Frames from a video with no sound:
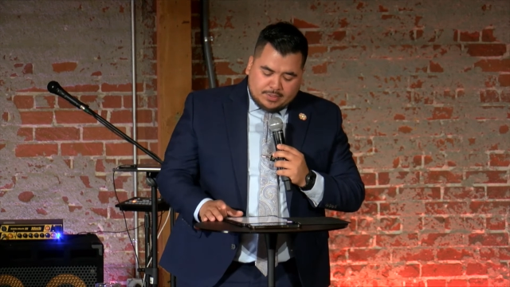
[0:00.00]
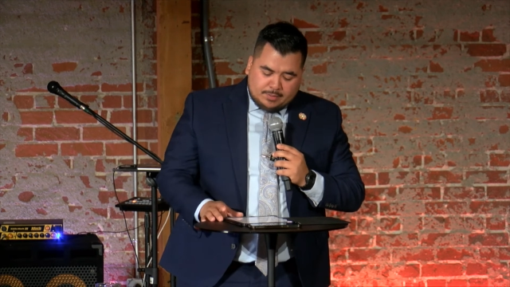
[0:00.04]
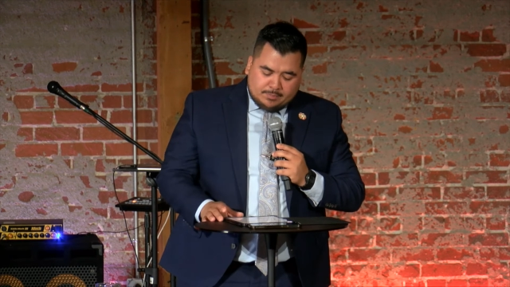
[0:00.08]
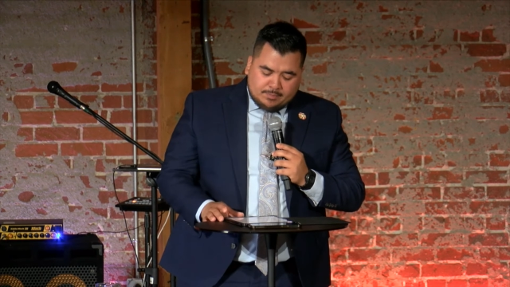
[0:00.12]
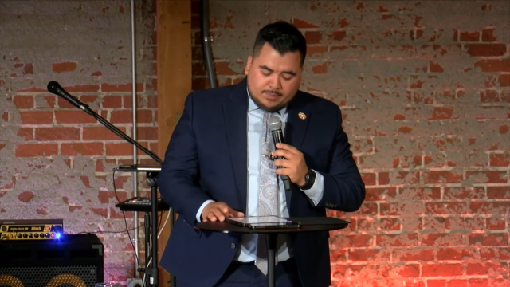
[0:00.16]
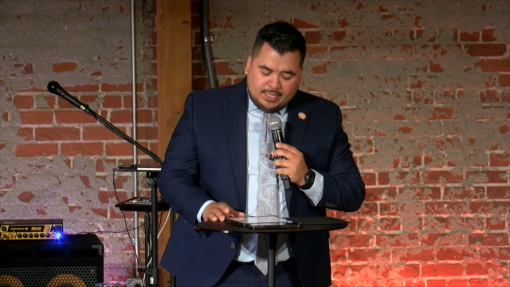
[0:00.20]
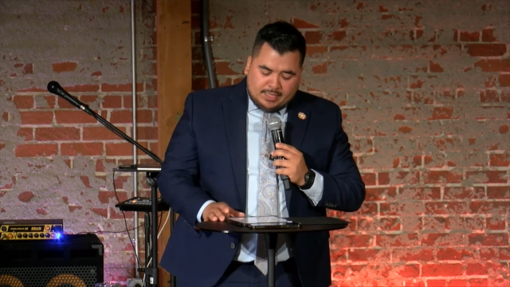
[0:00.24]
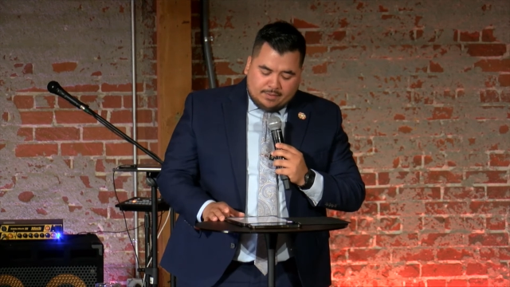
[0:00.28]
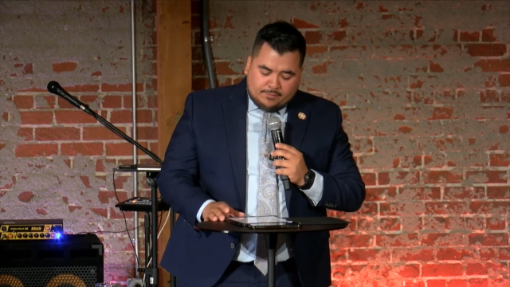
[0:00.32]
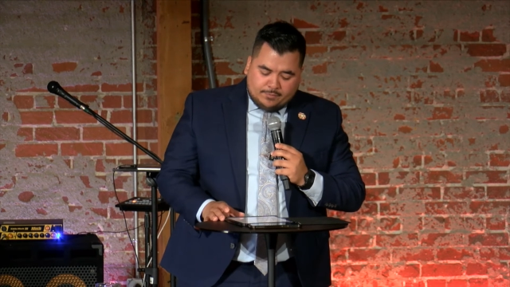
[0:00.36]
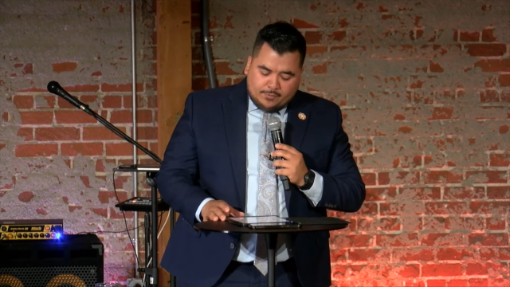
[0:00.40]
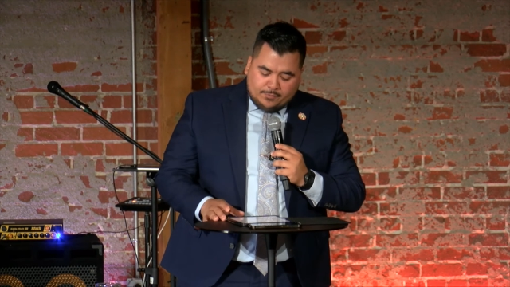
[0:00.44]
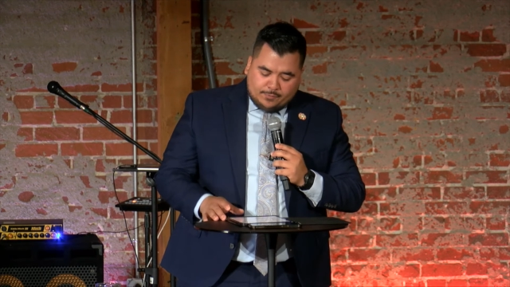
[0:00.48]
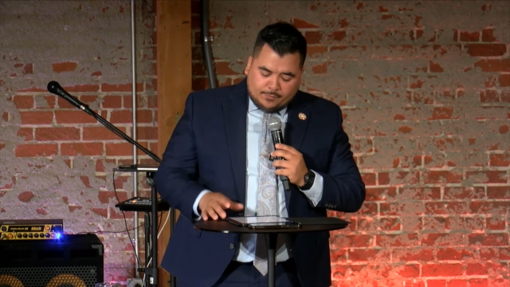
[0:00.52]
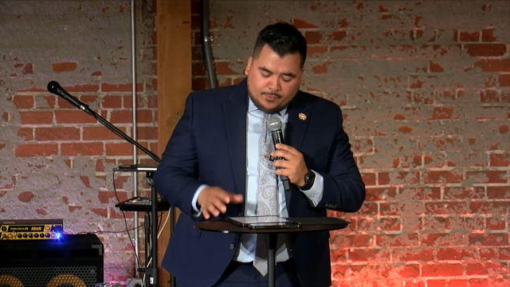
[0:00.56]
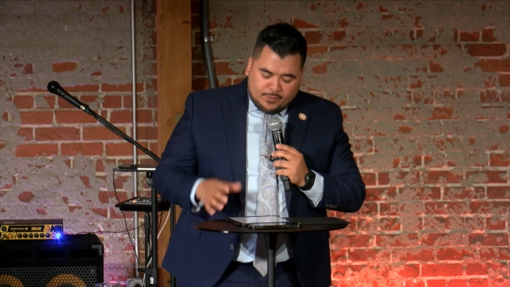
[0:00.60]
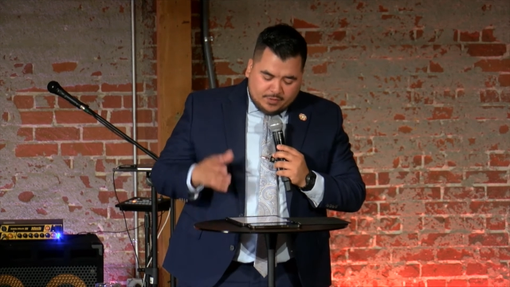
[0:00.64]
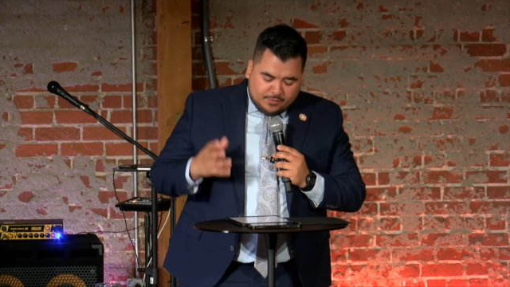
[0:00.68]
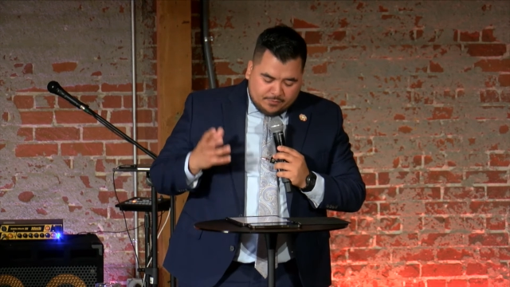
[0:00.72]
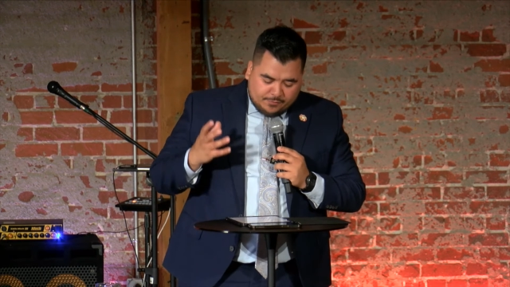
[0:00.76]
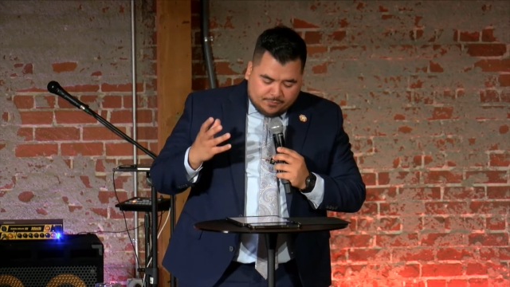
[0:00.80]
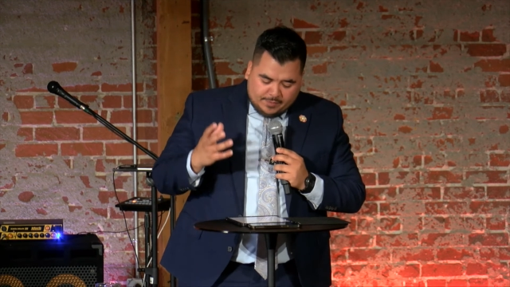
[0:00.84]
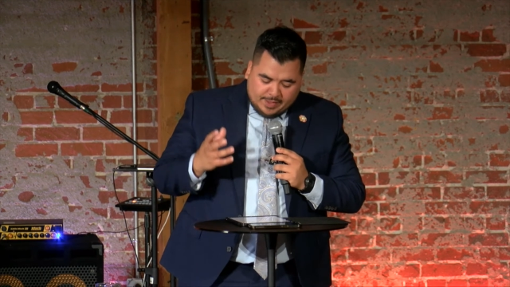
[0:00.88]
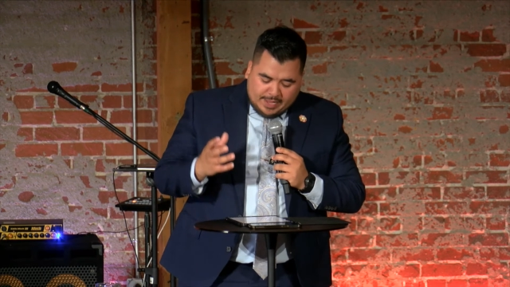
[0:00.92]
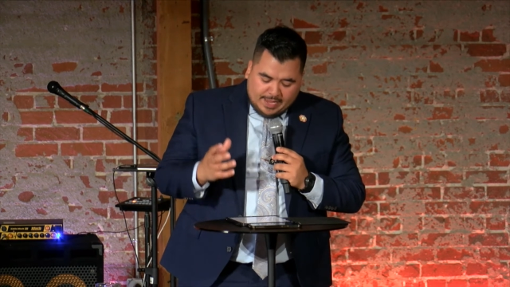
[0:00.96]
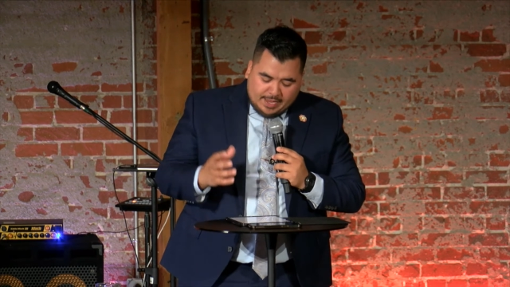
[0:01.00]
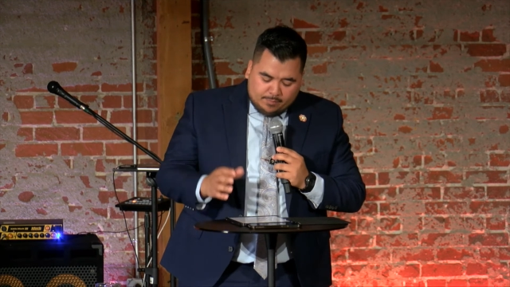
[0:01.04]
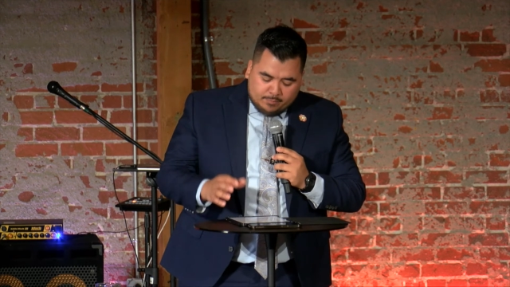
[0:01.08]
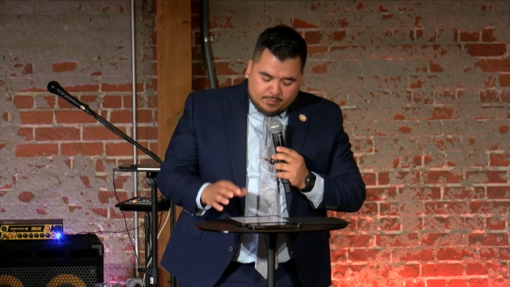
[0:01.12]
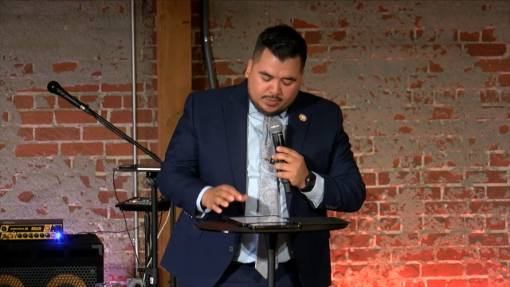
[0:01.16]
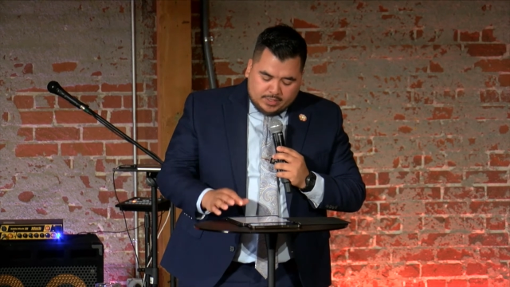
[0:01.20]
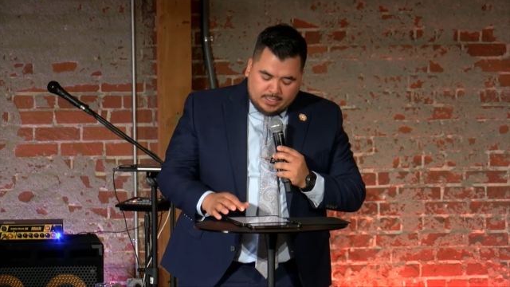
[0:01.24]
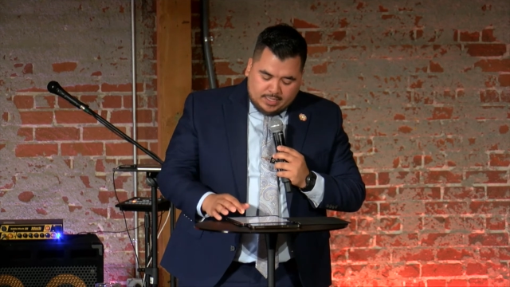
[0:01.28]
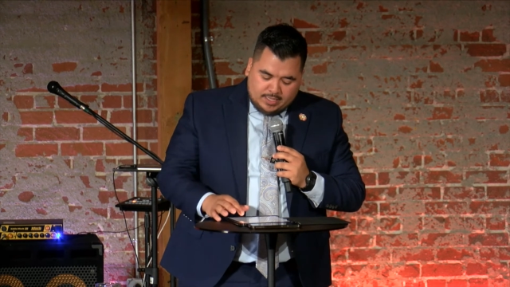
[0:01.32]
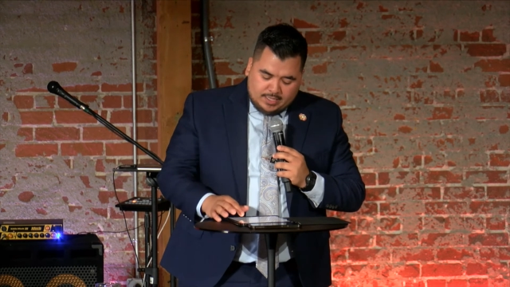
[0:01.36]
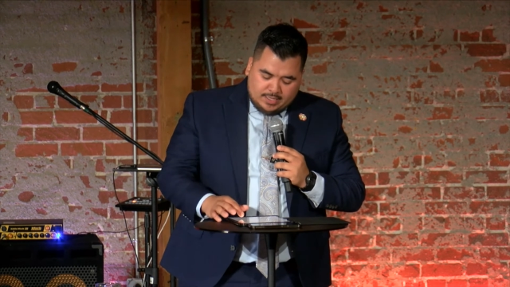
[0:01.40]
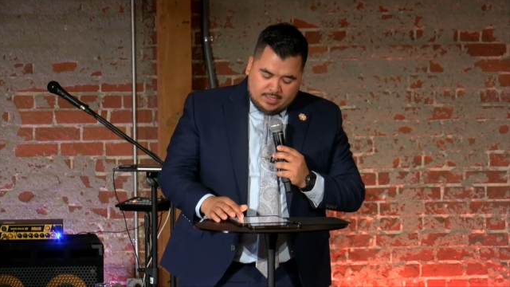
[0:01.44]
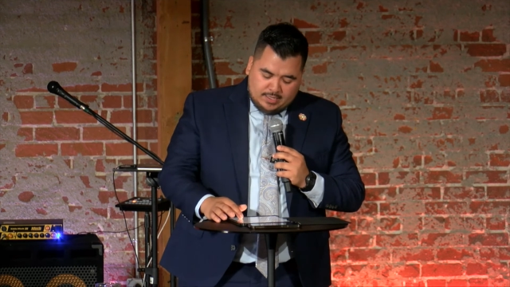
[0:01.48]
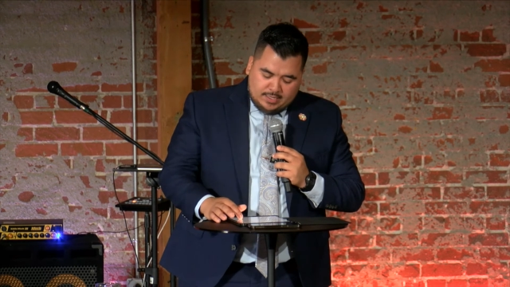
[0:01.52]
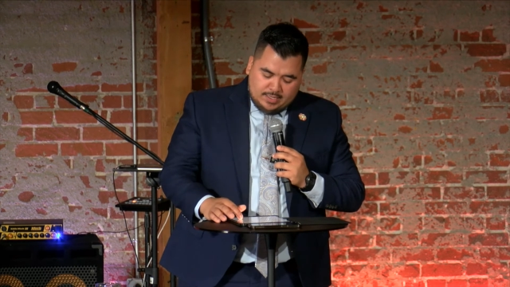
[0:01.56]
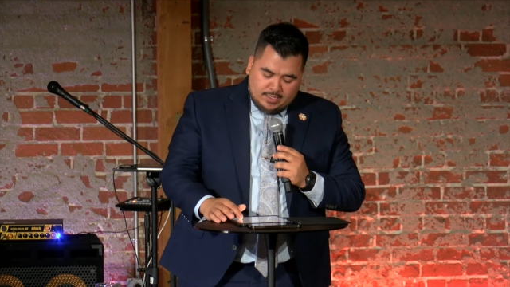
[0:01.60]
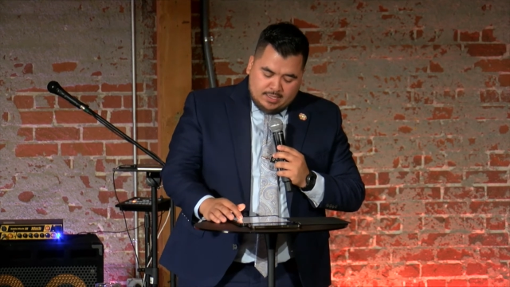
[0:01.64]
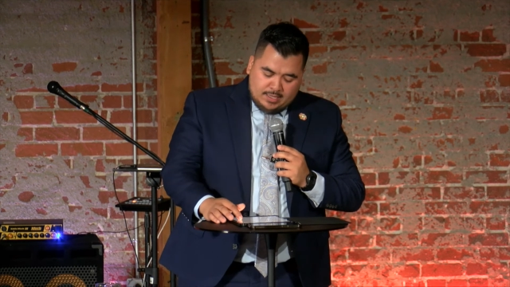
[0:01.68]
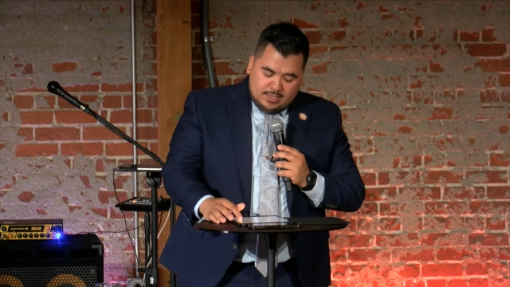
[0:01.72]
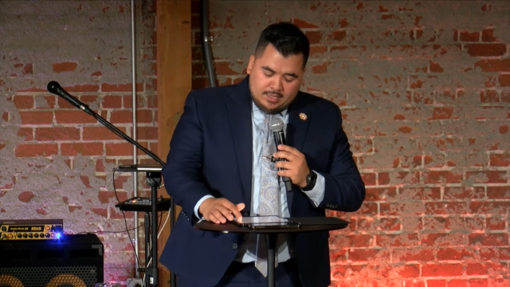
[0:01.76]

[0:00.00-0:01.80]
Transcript: I'm thankful for the family.